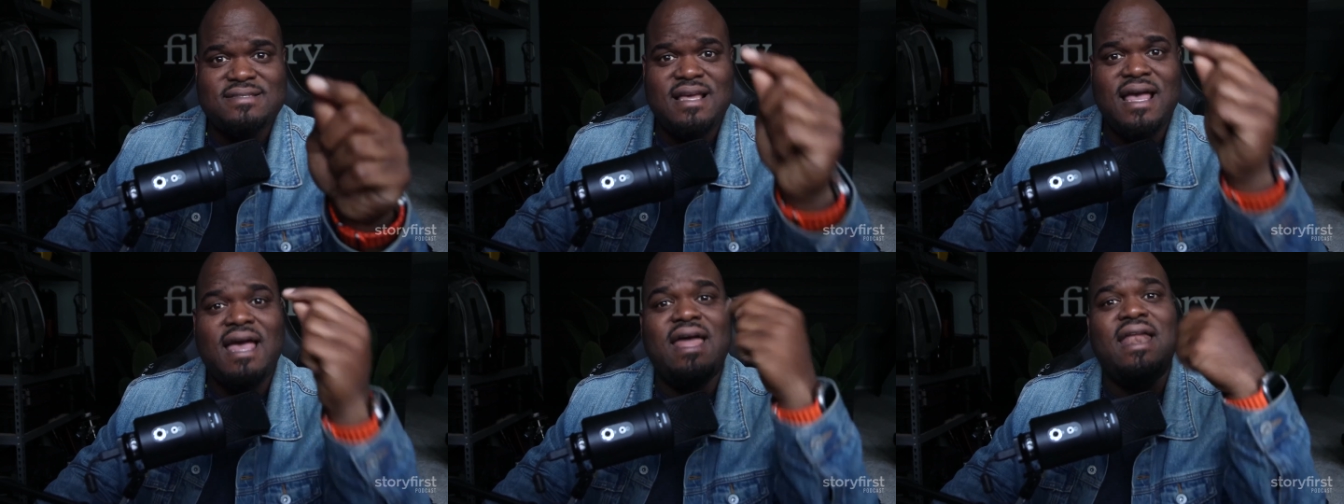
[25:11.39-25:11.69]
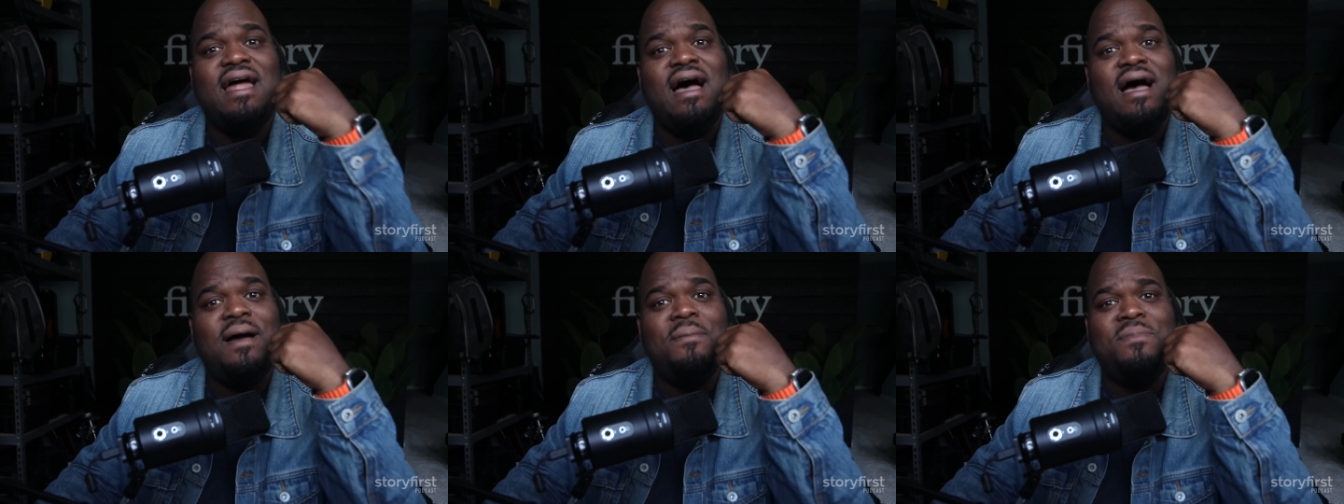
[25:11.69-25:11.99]
And
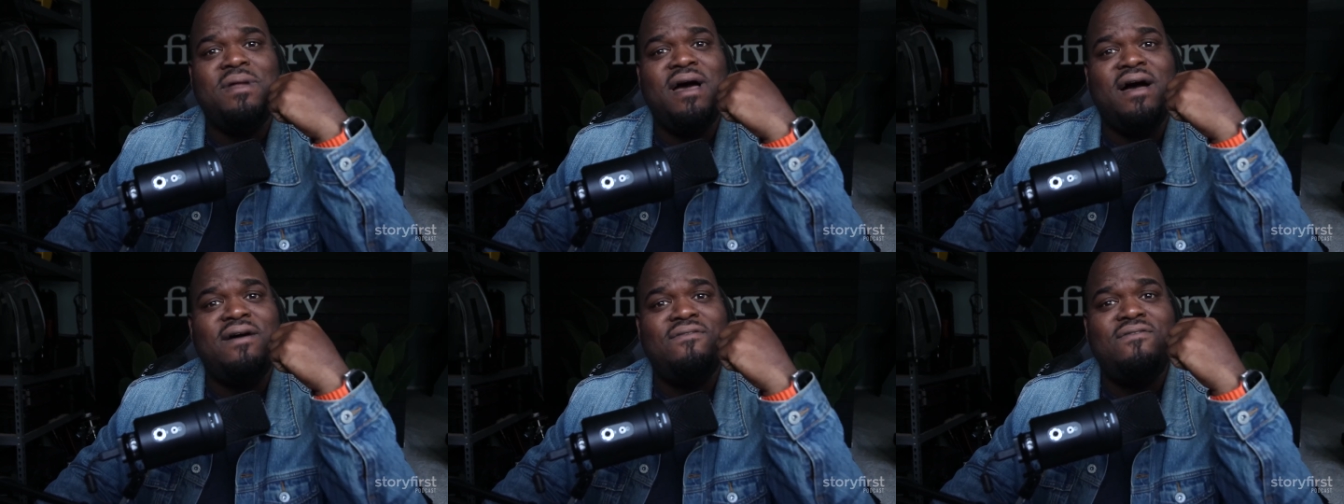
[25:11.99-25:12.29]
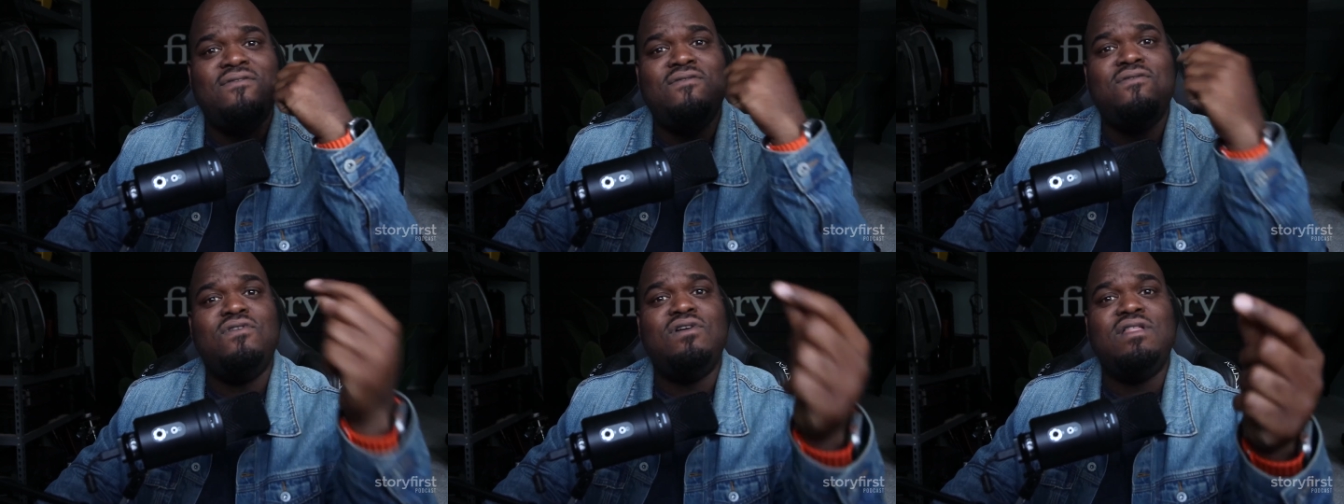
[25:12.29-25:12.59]
I'm not
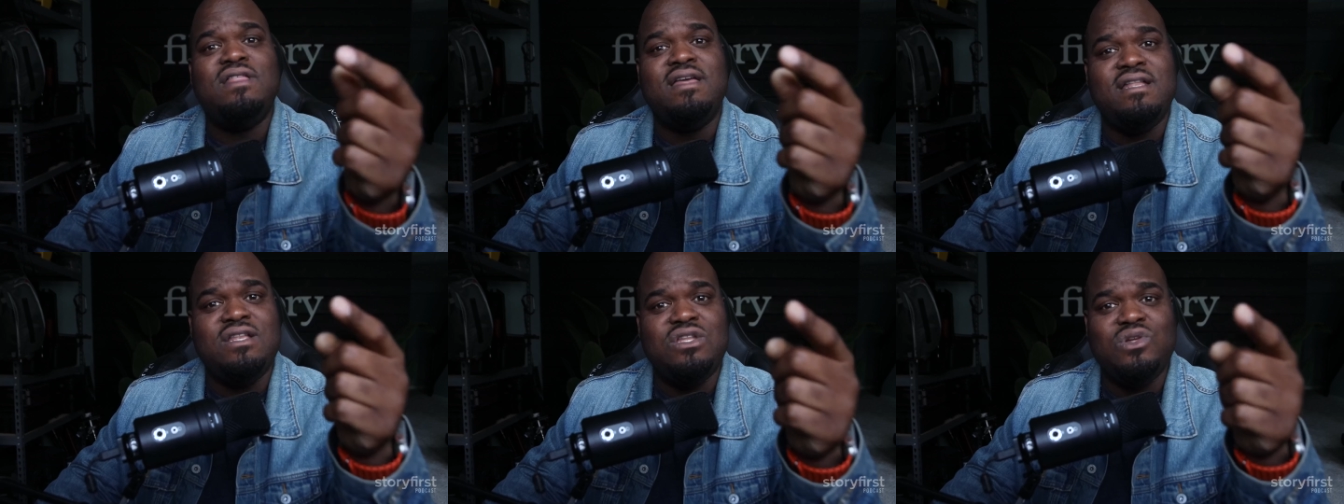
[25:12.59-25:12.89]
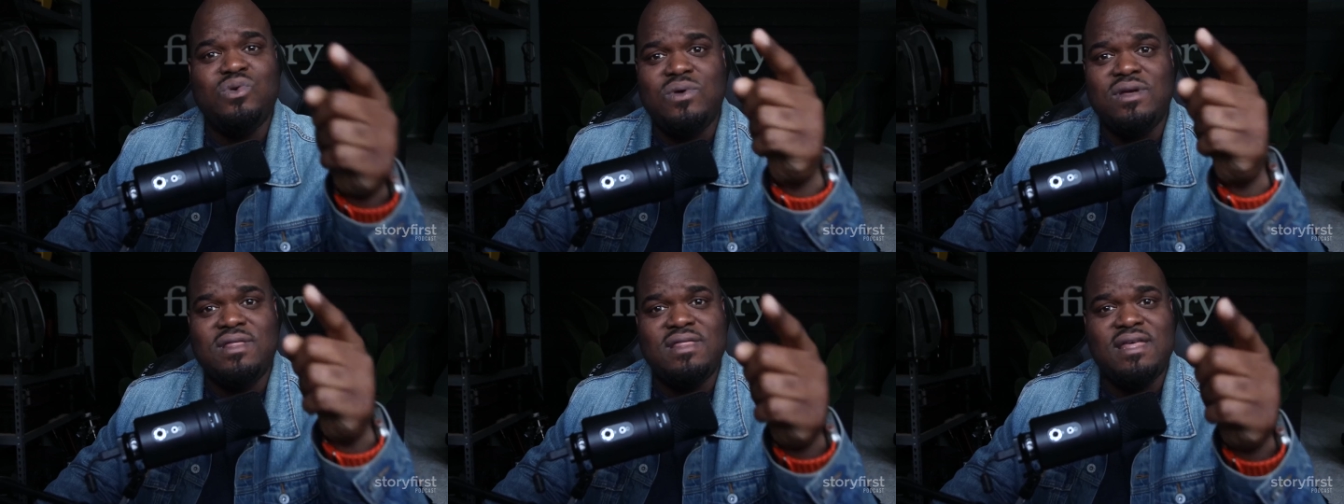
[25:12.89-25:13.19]
fully
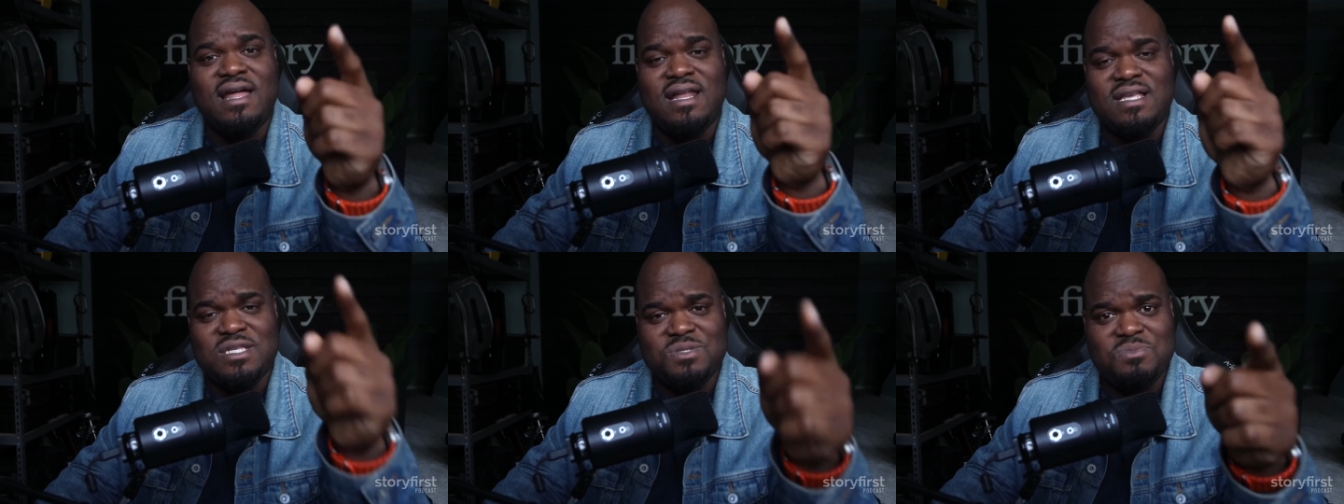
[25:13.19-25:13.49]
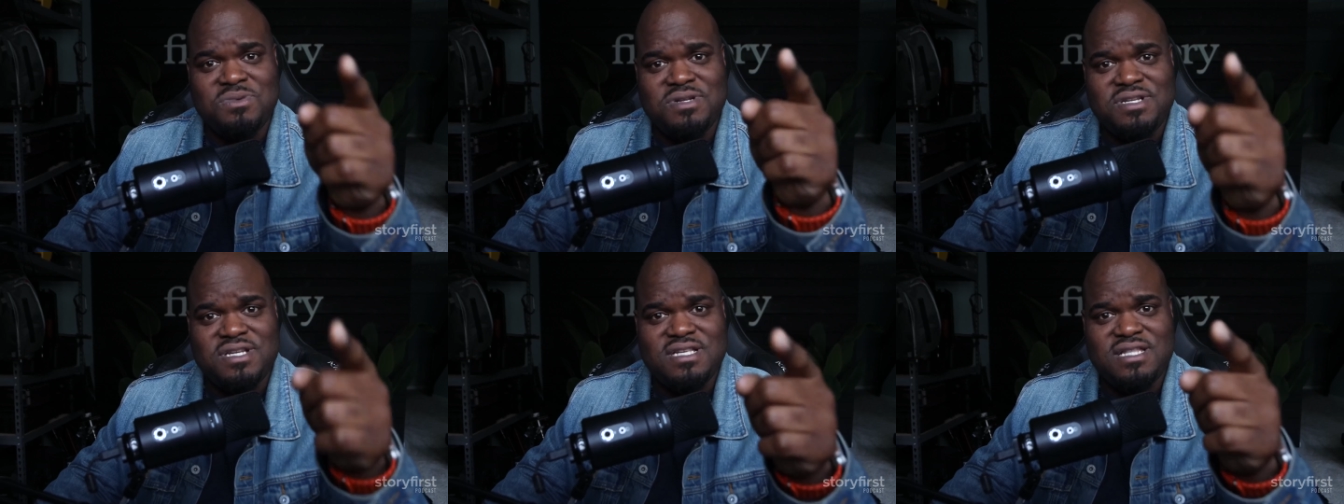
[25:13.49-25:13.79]
doing that as
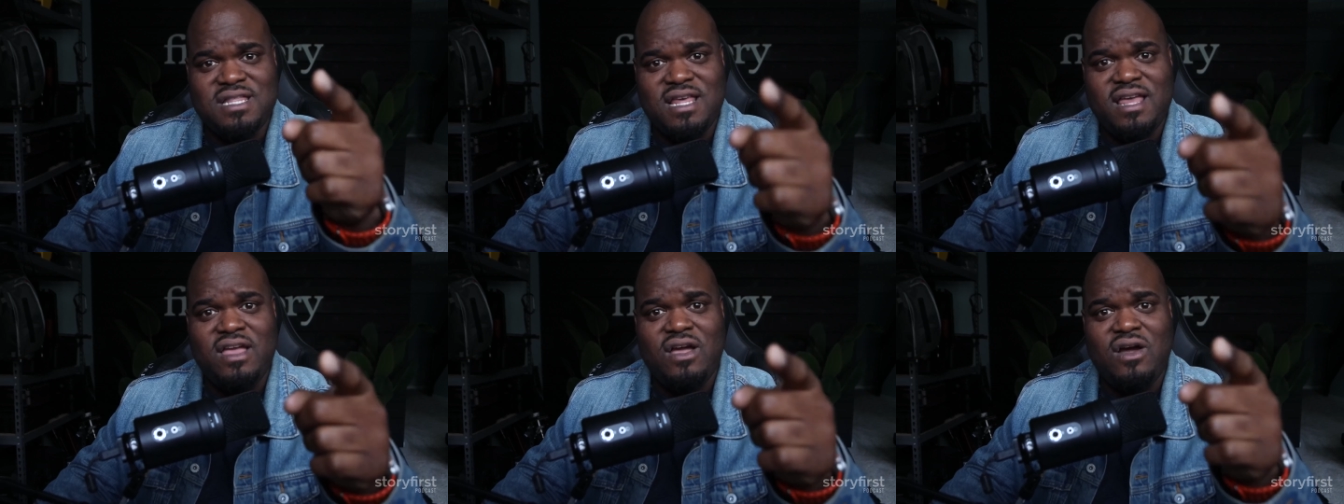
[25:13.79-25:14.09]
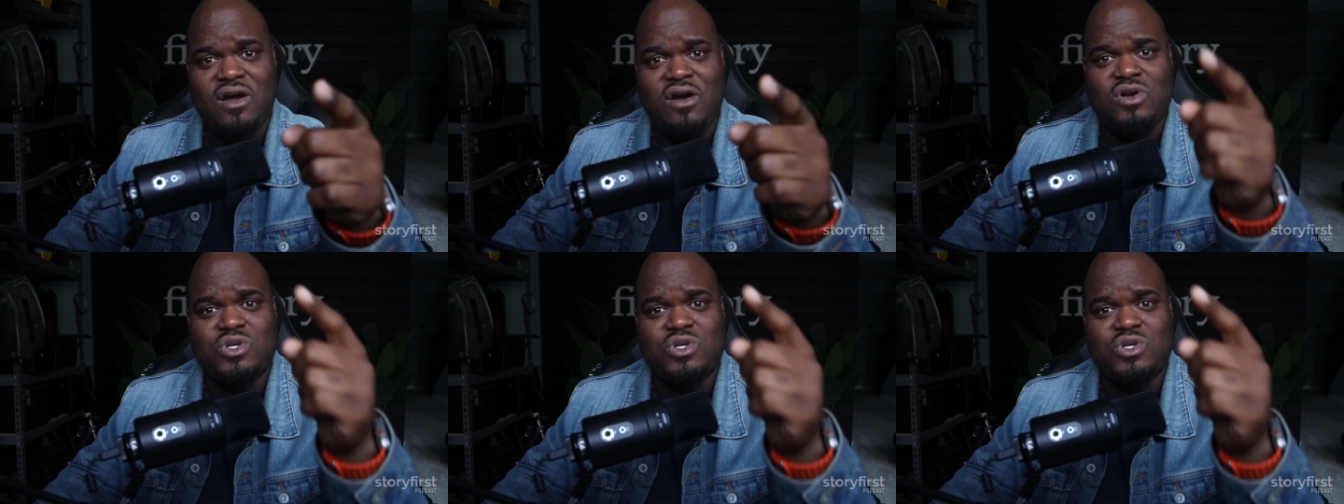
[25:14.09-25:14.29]
much as they are.